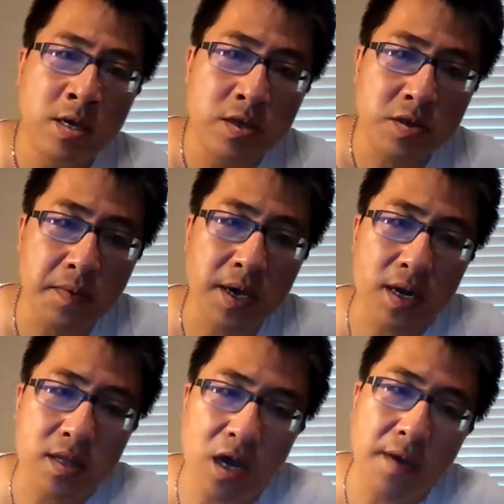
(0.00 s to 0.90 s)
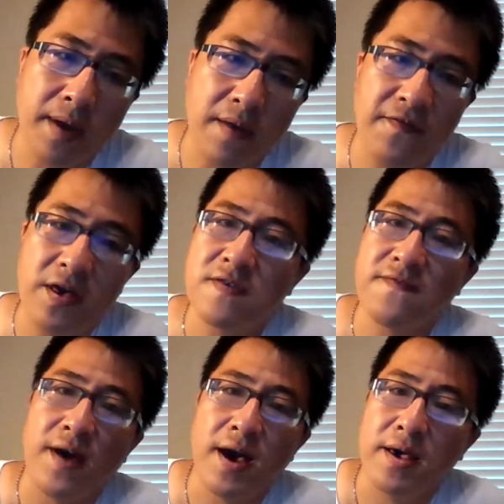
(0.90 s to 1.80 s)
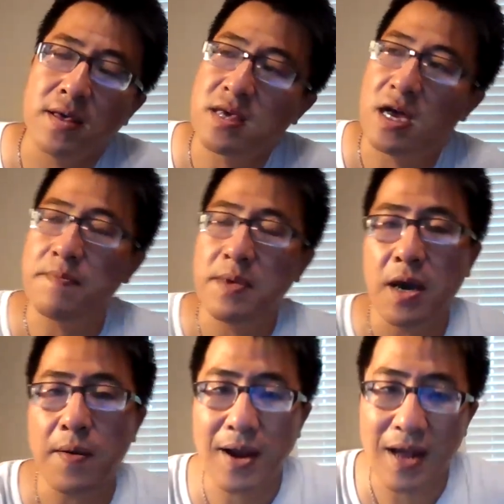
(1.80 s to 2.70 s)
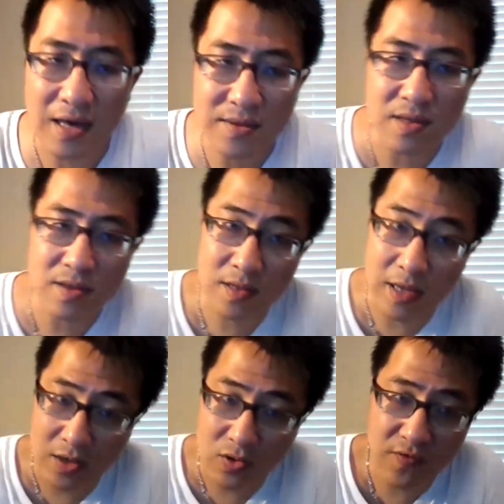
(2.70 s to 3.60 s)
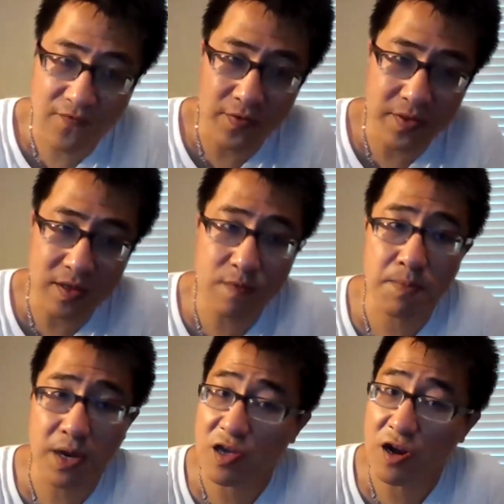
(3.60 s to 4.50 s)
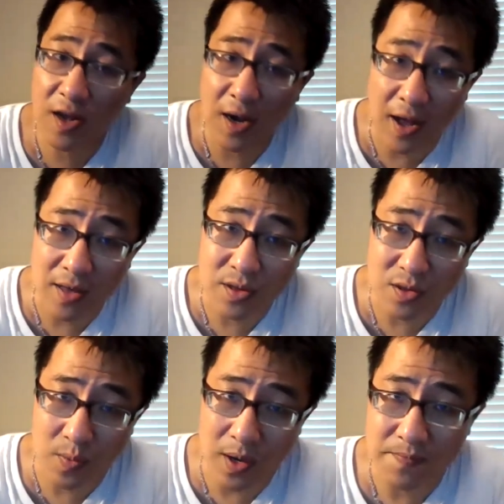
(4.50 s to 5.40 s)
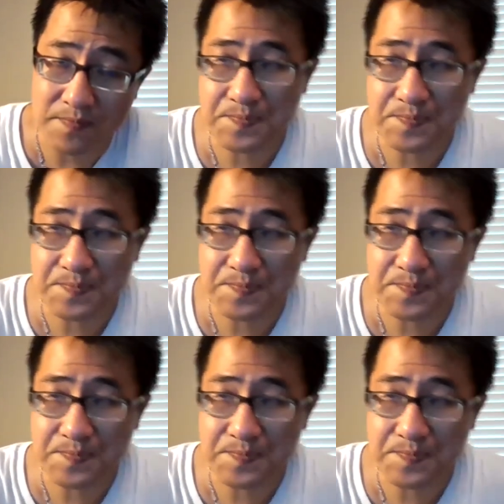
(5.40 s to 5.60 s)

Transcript: So we're going to talk about phase 5 is going to be our last stage for this particular class as well,